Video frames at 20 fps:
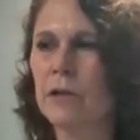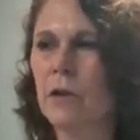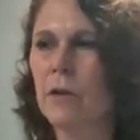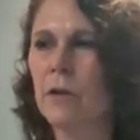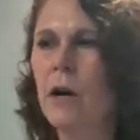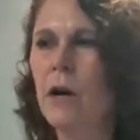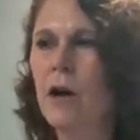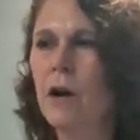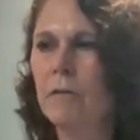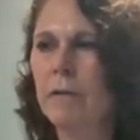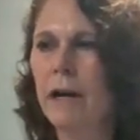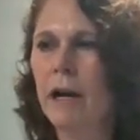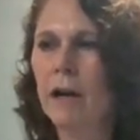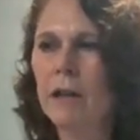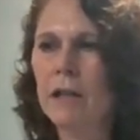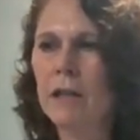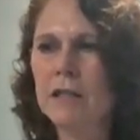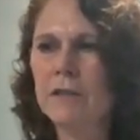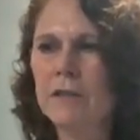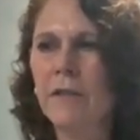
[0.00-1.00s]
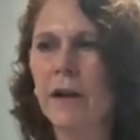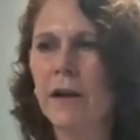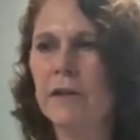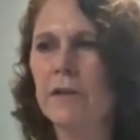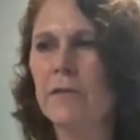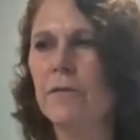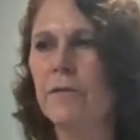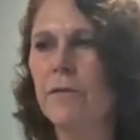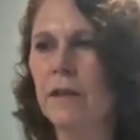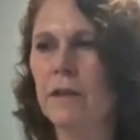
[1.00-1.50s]
So regardless of how
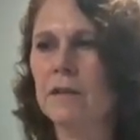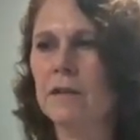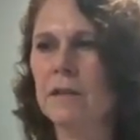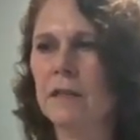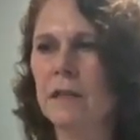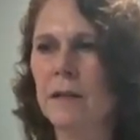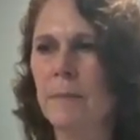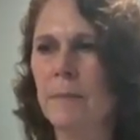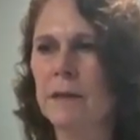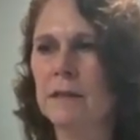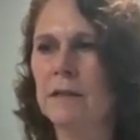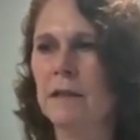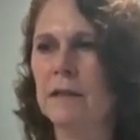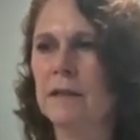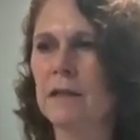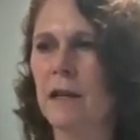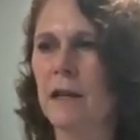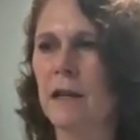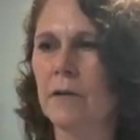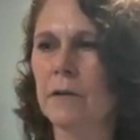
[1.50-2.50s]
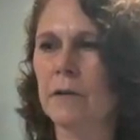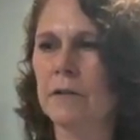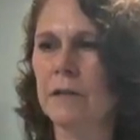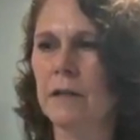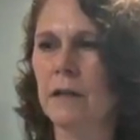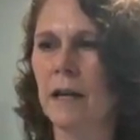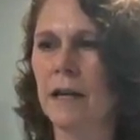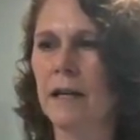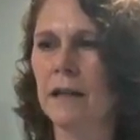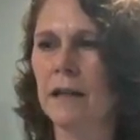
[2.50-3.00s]
you feel, sleeping 6 hours a
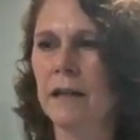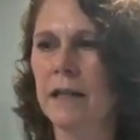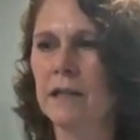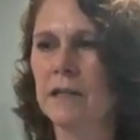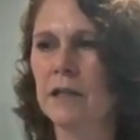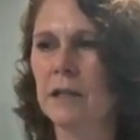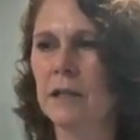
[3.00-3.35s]
night leads